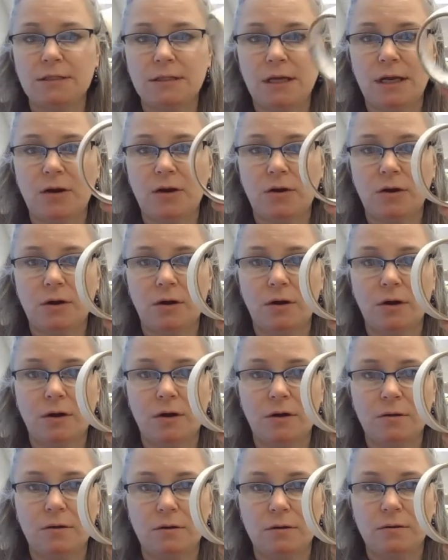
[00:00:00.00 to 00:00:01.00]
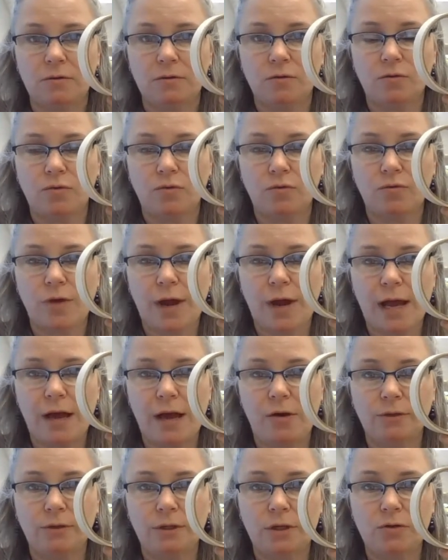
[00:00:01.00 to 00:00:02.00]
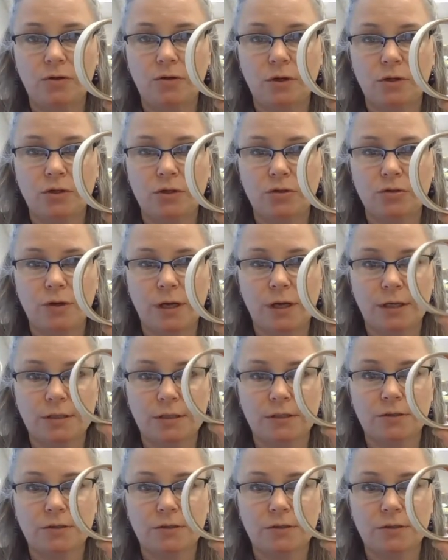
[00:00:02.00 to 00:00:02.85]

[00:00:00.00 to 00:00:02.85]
that are round that you can trace.